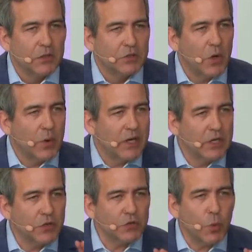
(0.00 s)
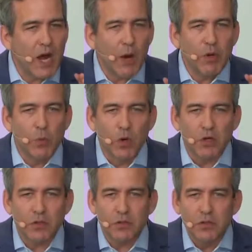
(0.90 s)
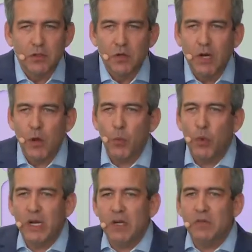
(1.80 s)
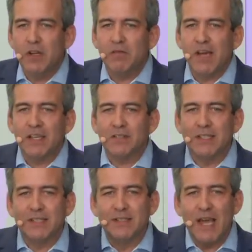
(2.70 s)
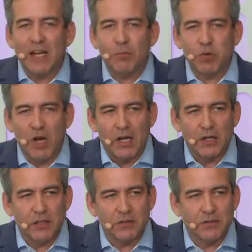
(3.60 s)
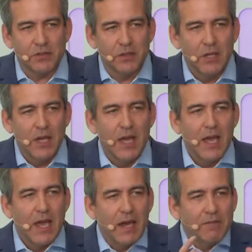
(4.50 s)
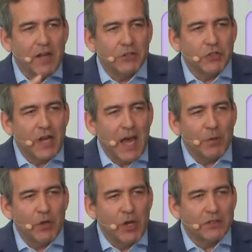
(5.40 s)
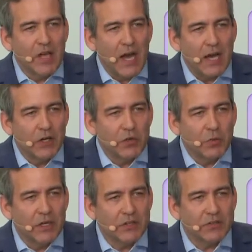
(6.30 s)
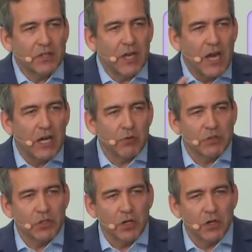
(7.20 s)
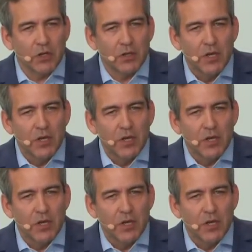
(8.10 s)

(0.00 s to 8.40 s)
So here's why we weren't. Right? We invest in debt products, and venture capital has higher risk, higher return.